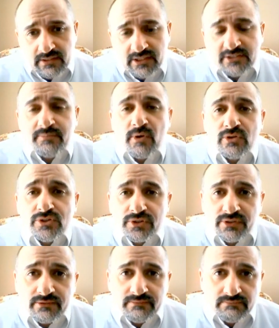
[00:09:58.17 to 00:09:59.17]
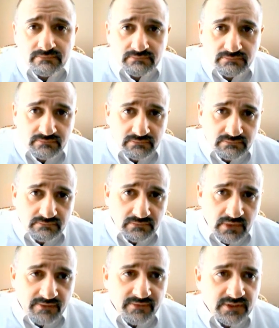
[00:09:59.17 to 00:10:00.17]
exposure
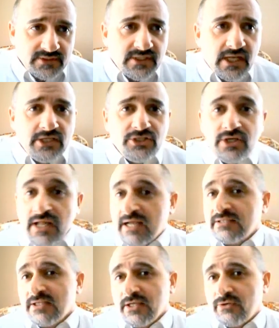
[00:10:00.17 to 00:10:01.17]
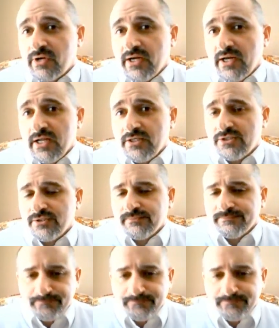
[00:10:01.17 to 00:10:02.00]
of this nation as a great nation.